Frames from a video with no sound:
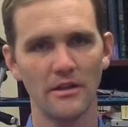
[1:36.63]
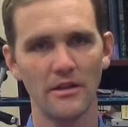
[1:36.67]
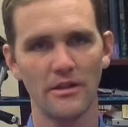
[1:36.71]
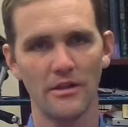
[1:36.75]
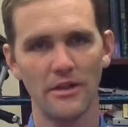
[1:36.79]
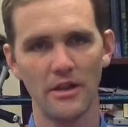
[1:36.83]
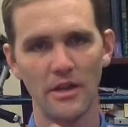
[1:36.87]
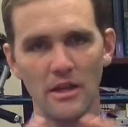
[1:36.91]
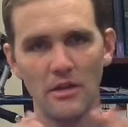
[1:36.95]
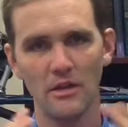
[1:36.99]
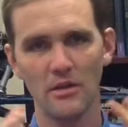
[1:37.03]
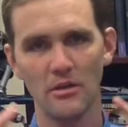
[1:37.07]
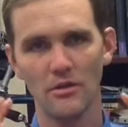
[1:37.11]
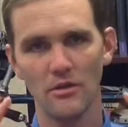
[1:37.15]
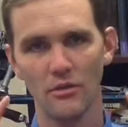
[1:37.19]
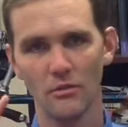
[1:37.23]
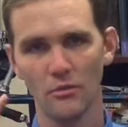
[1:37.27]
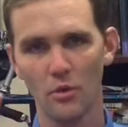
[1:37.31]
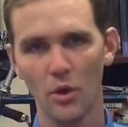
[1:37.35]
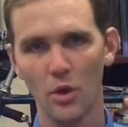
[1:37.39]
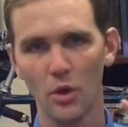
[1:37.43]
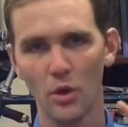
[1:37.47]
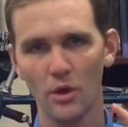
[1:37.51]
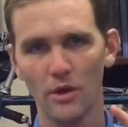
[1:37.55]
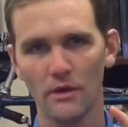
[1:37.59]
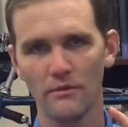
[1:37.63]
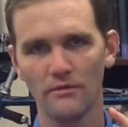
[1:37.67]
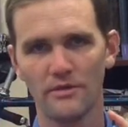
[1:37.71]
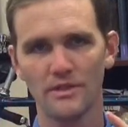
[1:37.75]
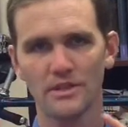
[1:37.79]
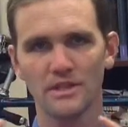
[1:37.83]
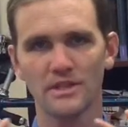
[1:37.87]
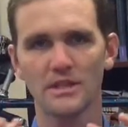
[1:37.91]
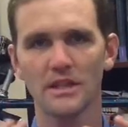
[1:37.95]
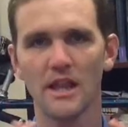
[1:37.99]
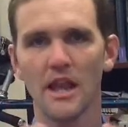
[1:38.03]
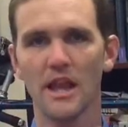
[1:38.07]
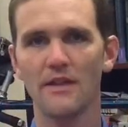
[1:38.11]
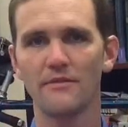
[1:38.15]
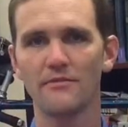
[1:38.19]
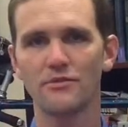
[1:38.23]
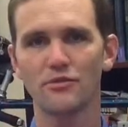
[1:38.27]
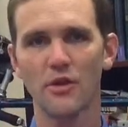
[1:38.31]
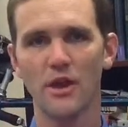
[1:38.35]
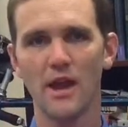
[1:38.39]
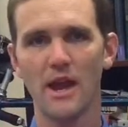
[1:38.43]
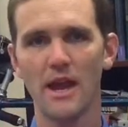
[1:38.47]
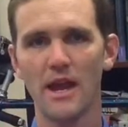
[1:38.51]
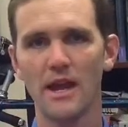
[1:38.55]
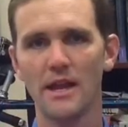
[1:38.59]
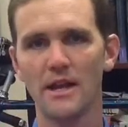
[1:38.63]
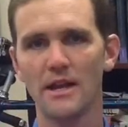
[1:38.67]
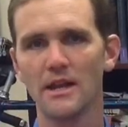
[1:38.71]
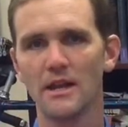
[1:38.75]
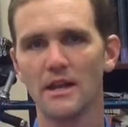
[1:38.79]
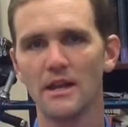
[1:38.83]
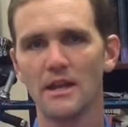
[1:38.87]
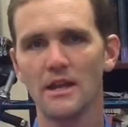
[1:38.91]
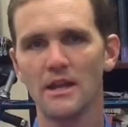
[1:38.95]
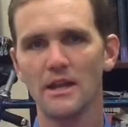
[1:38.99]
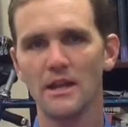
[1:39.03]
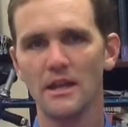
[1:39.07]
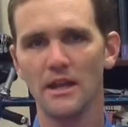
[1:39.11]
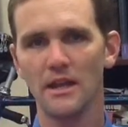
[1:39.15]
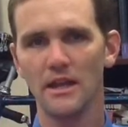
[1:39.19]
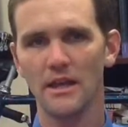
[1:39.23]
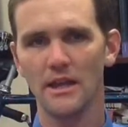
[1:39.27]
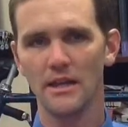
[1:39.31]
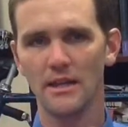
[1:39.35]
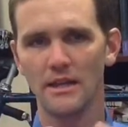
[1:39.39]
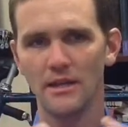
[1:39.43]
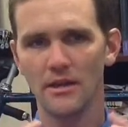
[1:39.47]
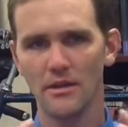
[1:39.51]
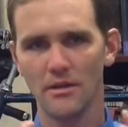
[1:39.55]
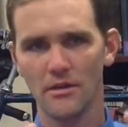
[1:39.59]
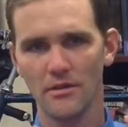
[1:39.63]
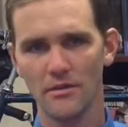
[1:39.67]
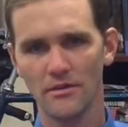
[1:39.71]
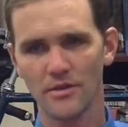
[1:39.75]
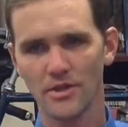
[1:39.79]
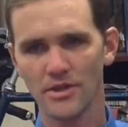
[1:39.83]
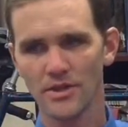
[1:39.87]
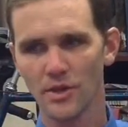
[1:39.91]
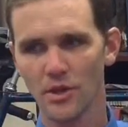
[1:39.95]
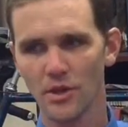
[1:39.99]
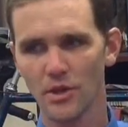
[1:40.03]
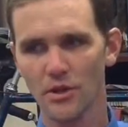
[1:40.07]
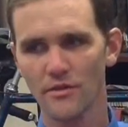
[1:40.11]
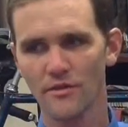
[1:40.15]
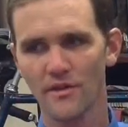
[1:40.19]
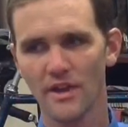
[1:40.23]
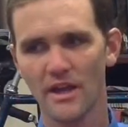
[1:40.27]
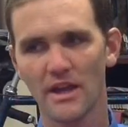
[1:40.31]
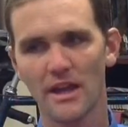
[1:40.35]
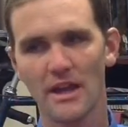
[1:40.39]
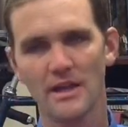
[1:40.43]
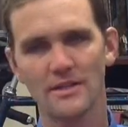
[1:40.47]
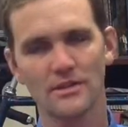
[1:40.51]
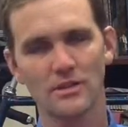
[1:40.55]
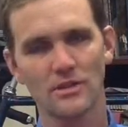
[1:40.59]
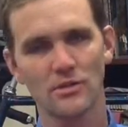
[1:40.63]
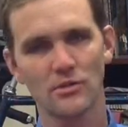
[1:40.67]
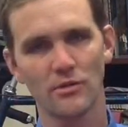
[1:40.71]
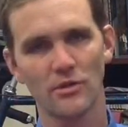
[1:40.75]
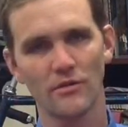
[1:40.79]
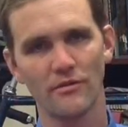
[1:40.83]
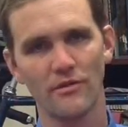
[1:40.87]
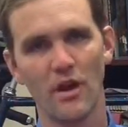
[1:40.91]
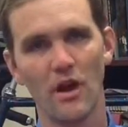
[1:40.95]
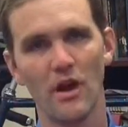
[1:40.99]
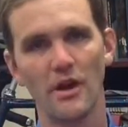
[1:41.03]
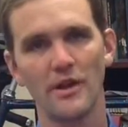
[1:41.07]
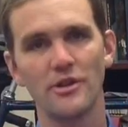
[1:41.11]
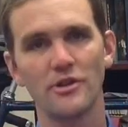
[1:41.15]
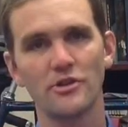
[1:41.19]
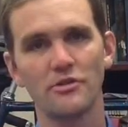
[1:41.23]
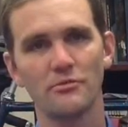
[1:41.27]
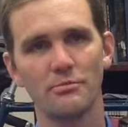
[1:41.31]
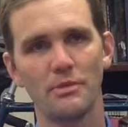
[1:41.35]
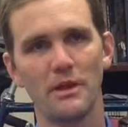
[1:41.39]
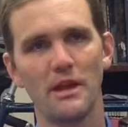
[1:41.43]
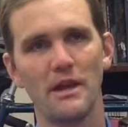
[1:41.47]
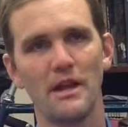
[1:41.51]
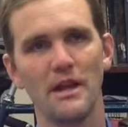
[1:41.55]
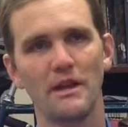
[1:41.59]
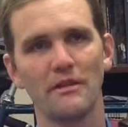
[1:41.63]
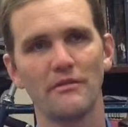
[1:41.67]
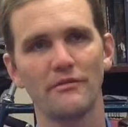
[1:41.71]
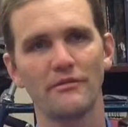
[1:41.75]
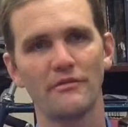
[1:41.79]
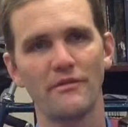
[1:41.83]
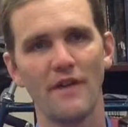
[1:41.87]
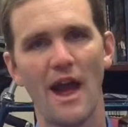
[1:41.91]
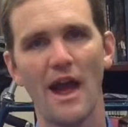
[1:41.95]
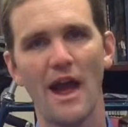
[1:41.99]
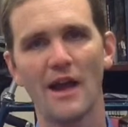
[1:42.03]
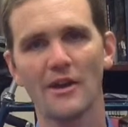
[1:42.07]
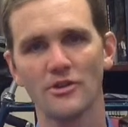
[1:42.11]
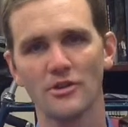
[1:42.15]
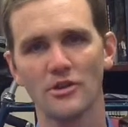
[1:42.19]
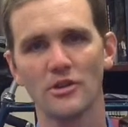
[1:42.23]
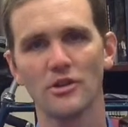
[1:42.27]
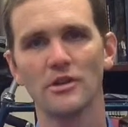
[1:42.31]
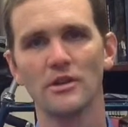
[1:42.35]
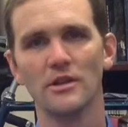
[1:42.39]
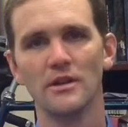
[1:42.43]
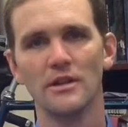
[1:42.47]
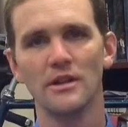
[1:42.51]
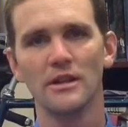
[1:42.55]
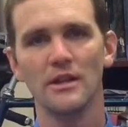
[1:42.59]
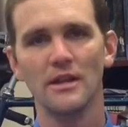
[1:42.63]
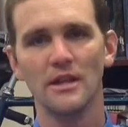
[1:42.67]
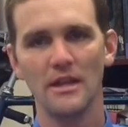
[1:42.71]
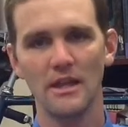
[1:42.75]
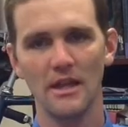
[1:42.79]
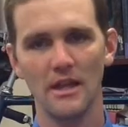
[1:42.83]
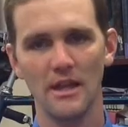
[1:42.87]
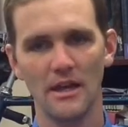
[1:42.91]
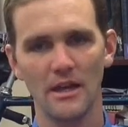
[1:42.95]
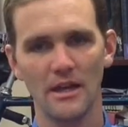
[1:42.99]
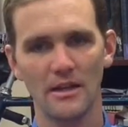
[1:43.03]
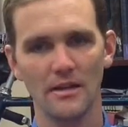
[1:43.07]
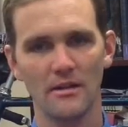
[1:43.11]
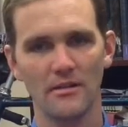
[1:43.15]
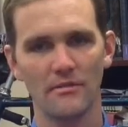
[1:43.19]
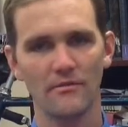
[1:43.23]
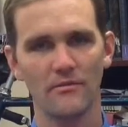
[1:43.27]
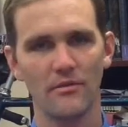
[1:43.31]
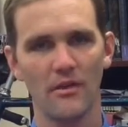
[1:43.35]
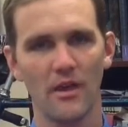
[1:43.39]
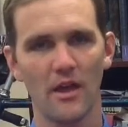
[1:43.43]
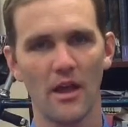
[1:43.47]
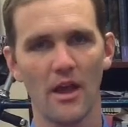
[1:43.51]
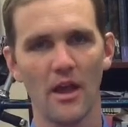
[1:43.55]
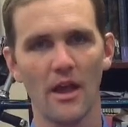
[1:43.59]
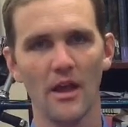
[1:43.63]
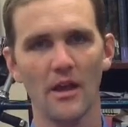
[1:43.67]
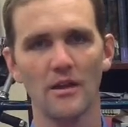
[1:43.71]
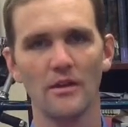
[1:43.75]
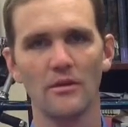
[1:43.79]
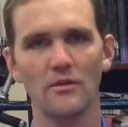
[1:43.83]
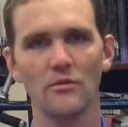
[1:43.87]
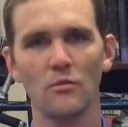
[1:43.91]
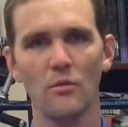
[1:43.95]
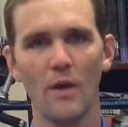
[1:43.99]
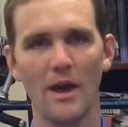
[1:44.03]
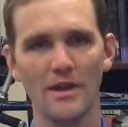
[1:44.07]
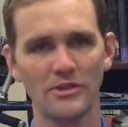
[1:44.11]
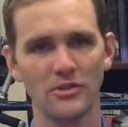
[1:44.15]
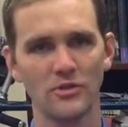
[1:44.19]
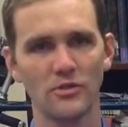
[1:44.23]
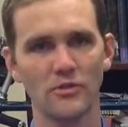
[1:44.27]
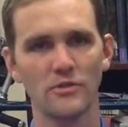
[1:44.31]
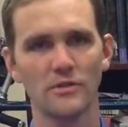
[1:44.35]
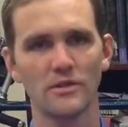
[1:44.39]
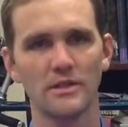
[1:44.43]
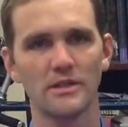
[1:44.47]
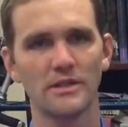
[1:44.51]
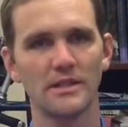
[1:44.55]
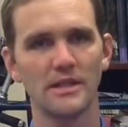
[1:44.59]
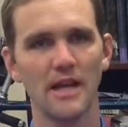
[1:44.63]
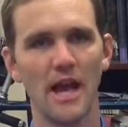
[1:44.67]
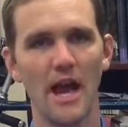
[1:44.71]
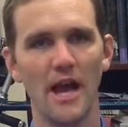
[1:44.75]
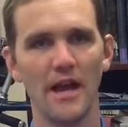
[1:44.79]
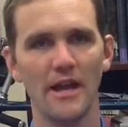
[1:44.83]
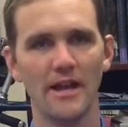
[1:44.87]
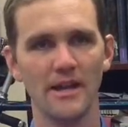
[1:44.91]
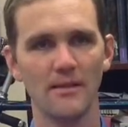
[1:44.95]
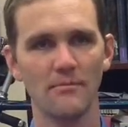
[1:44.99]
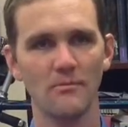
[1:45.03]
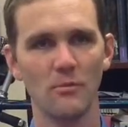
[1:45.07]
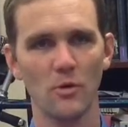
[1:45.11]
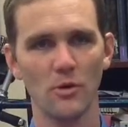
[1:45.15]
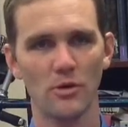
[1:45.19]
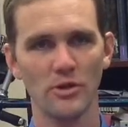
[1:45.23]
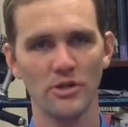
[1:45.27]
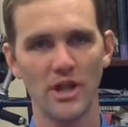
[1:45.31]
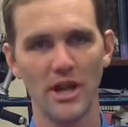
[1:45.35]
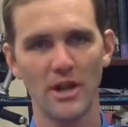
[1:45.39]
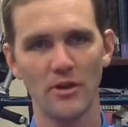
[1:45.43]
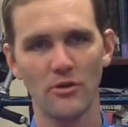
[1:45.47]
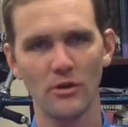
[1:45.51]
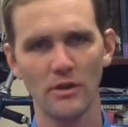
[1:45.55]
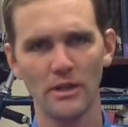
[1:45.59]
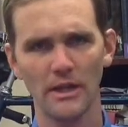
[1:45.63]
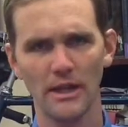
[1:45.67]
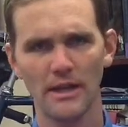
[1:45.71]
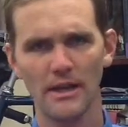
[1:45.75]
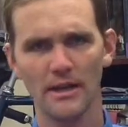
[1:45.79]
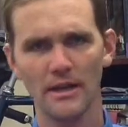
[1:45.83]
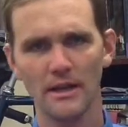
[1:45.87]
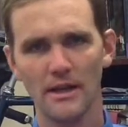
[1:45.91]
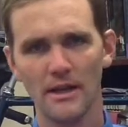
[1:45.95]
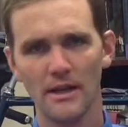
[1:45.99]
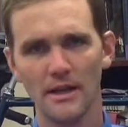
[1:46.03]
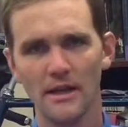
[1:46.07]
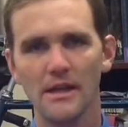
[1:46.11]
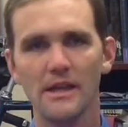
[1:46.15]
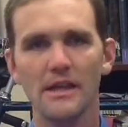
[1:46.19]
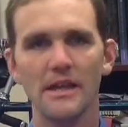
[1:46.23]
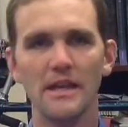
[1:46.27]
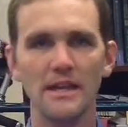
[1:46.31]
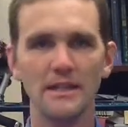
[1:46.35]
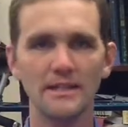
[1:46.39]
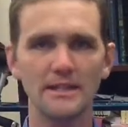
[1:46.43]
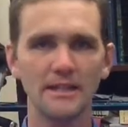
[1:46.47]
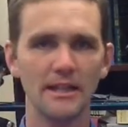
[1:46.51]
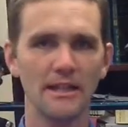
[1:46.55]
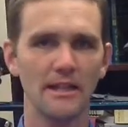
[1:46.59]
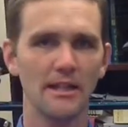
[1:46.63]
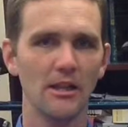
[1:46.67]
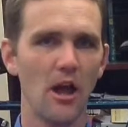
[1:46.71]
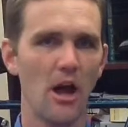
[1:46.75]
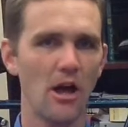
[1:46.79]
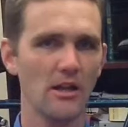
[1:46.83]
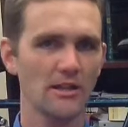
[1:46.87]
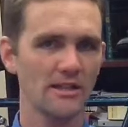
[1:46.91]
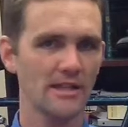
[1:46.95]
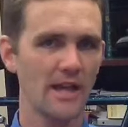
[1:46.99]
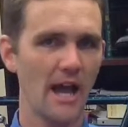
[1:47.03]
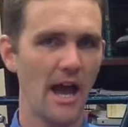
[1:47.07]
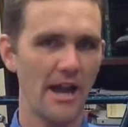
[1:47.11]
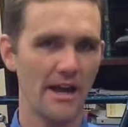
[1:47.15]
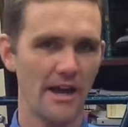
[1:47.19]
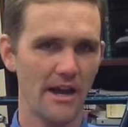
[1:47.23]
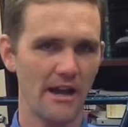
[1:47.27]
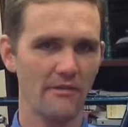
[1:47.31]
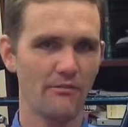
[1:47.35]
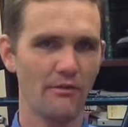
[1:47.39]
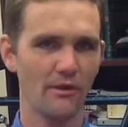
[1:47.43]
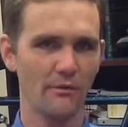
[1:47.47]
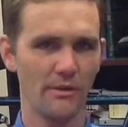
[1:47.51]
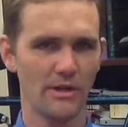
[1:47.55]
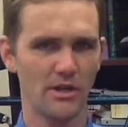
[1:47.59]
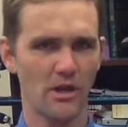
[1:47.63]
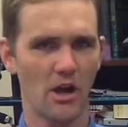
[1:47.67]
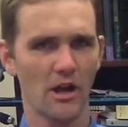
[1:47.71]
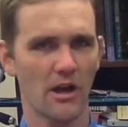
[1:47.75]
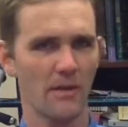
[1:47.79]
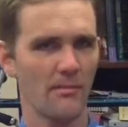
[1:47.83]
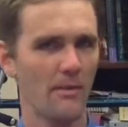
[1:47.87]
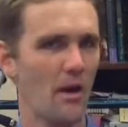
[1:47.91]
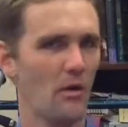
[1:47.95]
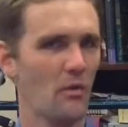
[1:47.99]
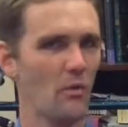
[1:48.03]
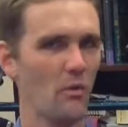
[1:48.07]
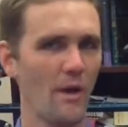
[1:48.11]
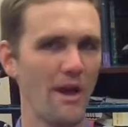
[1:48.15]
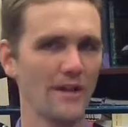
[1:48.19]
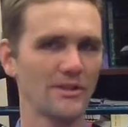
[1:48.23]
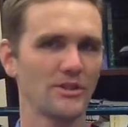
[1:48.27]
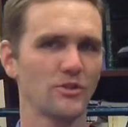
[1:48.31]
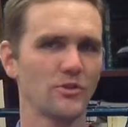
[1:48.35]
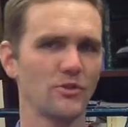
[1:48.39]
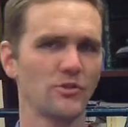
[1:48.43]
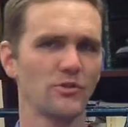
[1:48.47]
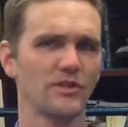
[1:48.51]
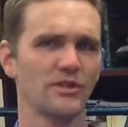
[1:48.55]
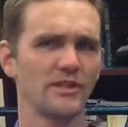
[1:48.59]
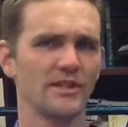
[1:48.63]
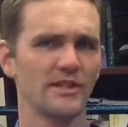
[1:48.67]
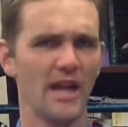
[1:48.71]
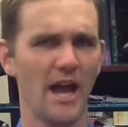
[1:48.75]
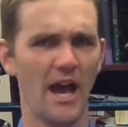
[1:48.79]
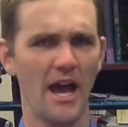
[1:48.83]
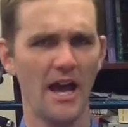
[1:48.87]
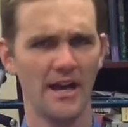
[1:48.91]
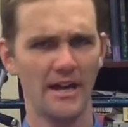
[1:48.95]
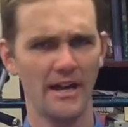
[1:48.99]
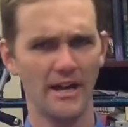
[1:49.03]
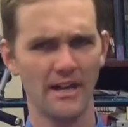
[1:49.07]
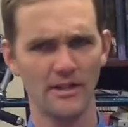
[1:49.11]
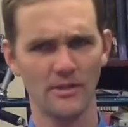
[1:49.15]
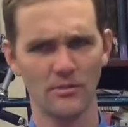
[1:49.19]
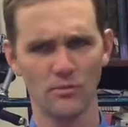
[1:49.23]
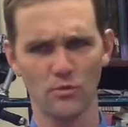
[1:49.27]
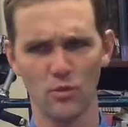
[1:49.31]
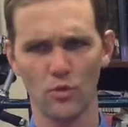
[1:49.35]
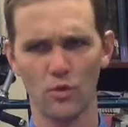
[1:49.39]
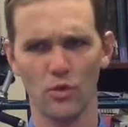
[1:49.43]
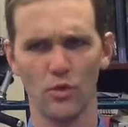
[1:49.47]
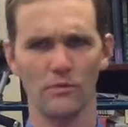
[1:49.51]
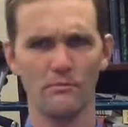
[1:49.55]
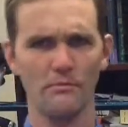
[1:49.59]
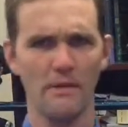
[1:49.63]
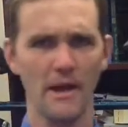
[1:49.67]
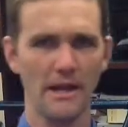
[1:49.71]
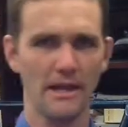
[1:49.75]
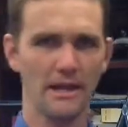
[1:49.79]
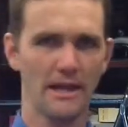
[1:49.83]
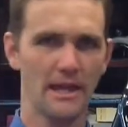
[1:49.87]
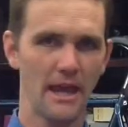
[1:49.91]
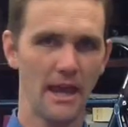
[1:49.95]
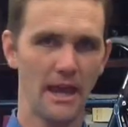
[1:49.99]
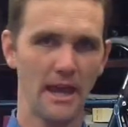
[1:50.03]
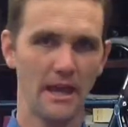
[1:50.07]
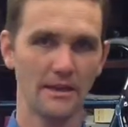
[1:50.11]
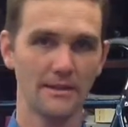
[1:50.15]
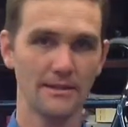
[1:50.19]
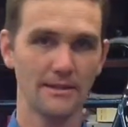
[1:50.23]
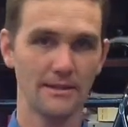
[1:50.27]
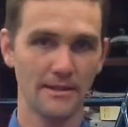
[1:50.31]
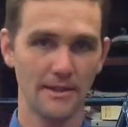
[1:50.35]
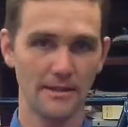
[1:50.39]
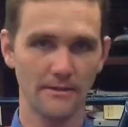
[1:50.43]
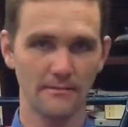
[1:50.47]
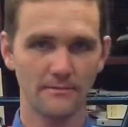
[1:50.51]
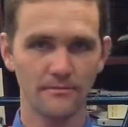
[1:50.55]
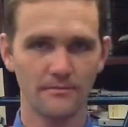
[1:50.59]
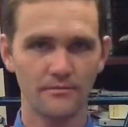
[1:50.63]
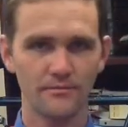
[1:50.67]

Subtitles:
the role of the slave trade in serving as a sort of underpinning factor in Western society more generally. Easily lost sight of when we talk about Western society as ruled by kings and